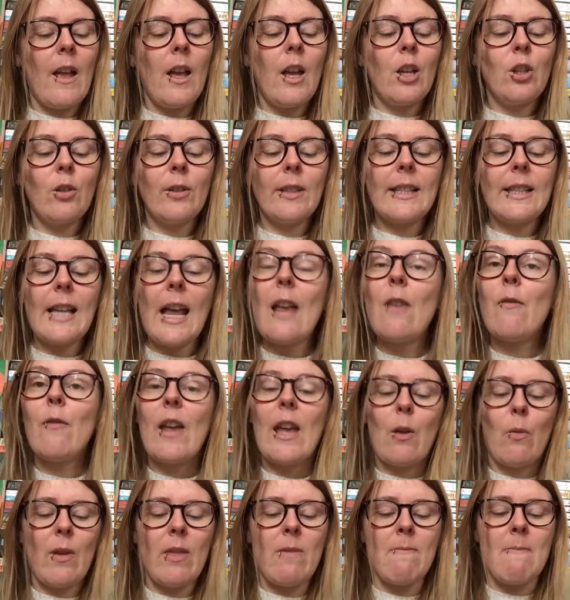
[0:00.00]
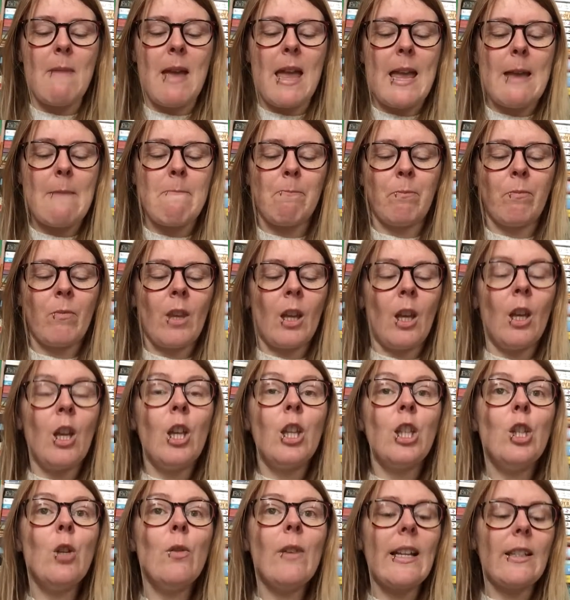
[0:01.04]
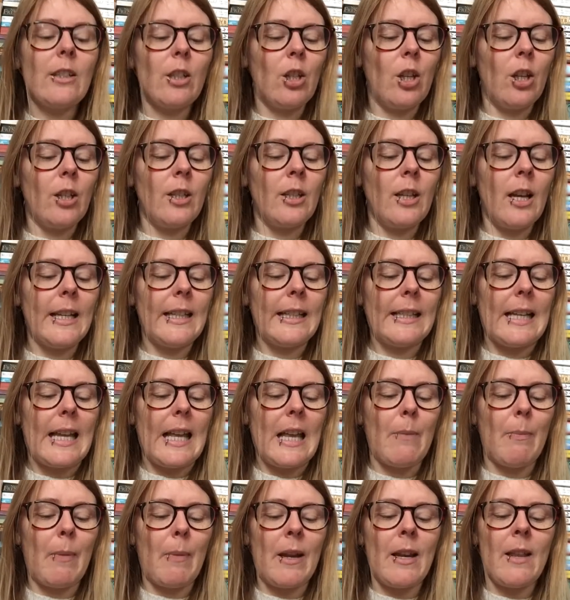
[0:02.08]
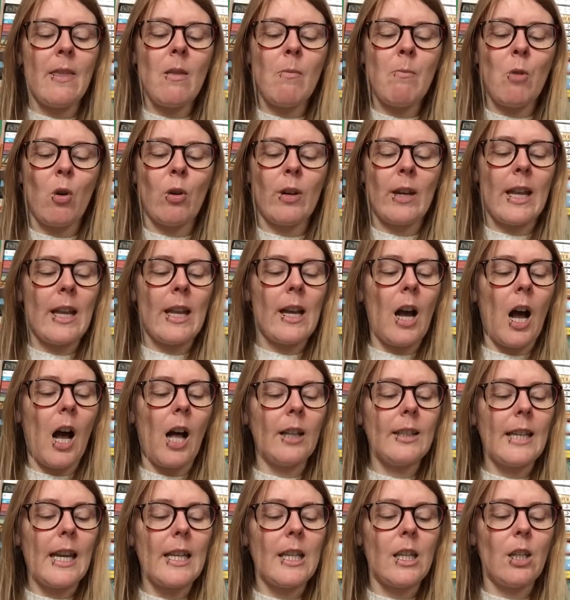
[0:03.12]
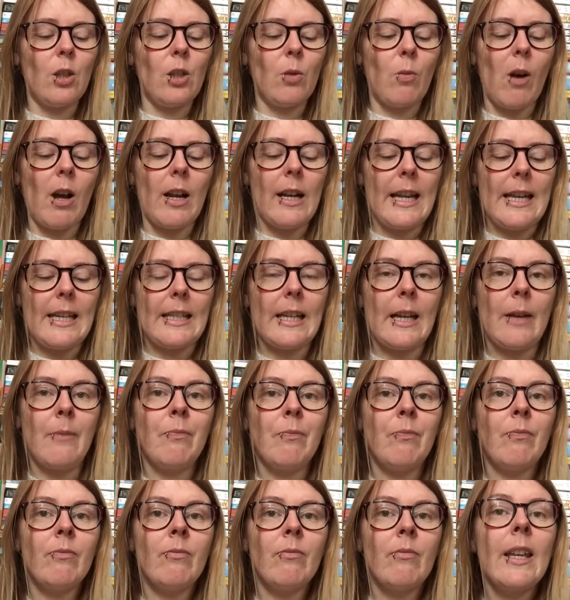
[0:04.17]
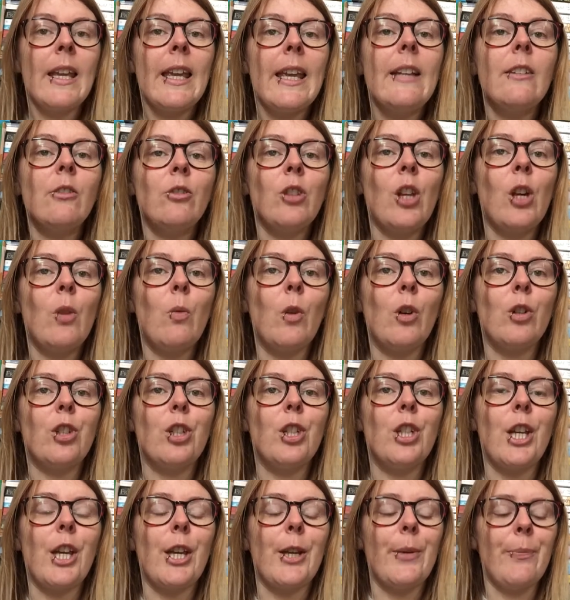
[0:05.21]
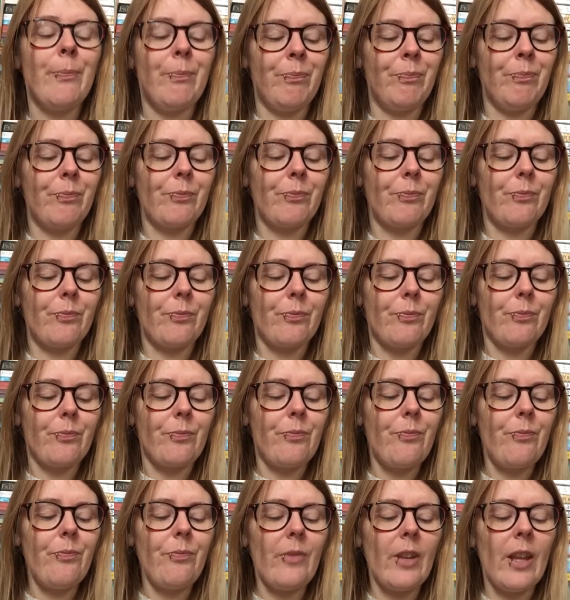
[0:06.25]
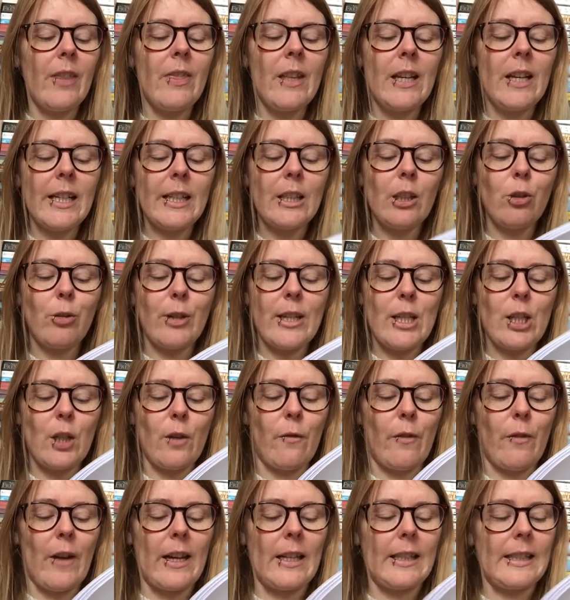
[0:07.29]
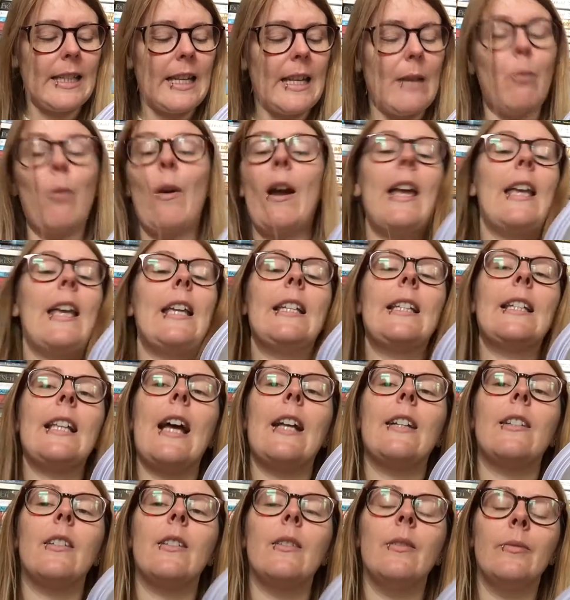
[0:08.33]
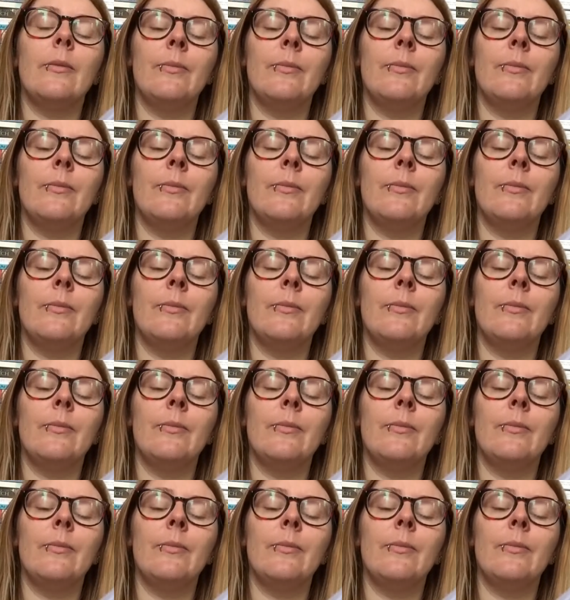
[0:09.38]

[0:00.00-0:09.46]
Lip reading: You're safe here with me. You get a good night's sleep, and in the morning I'll take you to our leader. He'll know what to do." The little creature fell asleep where he sat.